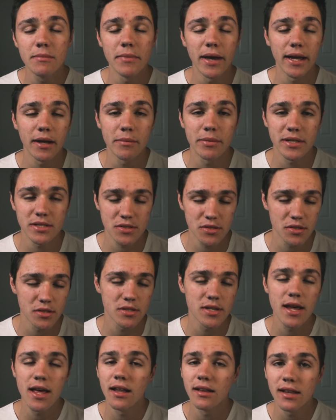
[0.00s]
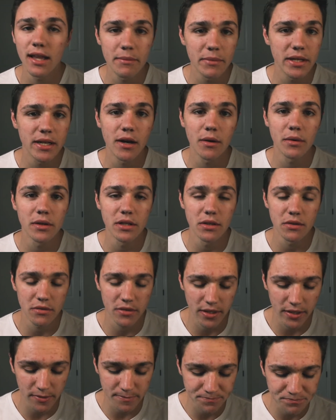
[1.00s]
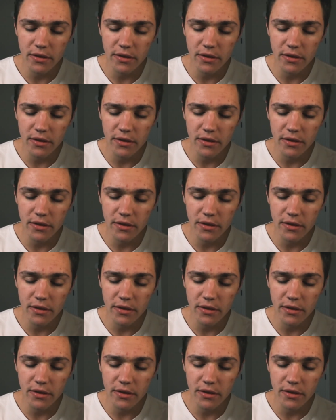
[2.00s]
megapixels. Let me know what you think.